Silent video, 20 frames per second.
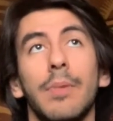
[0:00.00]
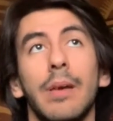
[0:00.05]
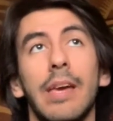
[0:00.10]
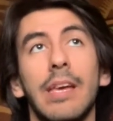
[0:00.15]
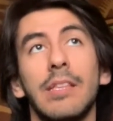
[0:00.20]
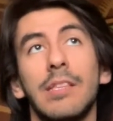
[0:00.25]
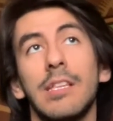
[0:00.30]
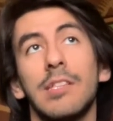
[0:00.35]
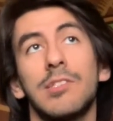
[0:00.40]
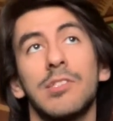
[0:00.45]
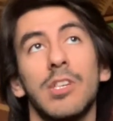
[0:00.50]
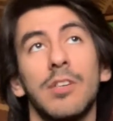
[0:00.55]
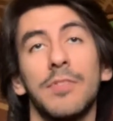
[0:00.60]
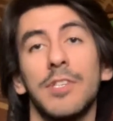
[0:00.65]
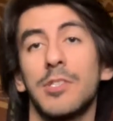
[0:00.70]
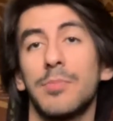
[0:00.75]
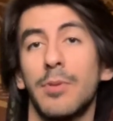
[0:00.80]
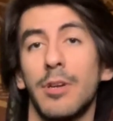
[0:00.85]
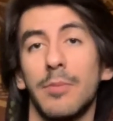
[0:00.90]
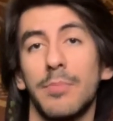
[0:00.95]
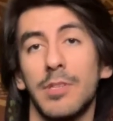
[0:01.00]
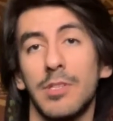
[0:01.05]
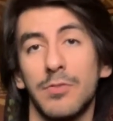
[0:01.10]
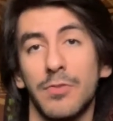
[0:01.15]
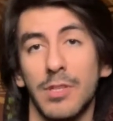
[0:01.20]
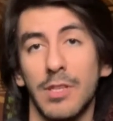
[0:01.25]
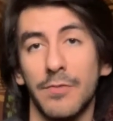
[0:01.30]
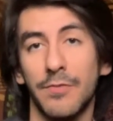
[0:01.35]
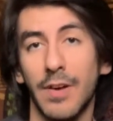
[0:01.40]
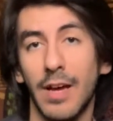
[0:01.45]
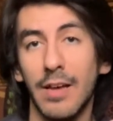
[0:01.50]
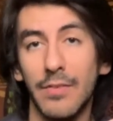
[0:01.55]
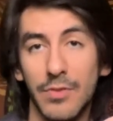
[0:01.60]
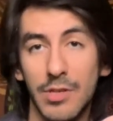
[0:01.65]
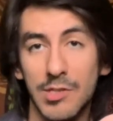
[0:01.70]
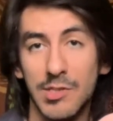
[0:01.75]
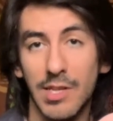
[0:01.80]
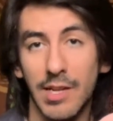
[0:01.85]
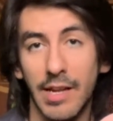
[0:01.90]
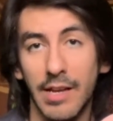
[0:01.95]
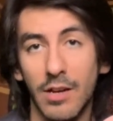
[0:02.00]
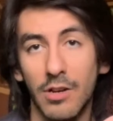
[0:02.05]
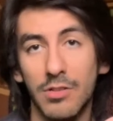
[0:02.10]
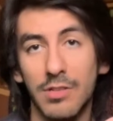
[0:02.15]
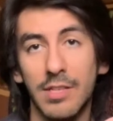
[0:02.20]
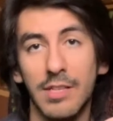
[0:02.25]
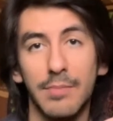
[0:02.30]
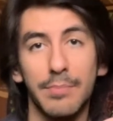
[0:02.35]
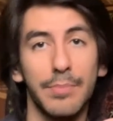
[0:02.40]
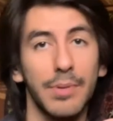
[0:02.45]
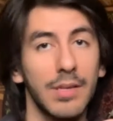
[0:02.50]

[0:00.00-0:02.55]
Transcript: It did serve its purpose for the 5 years that I owned it,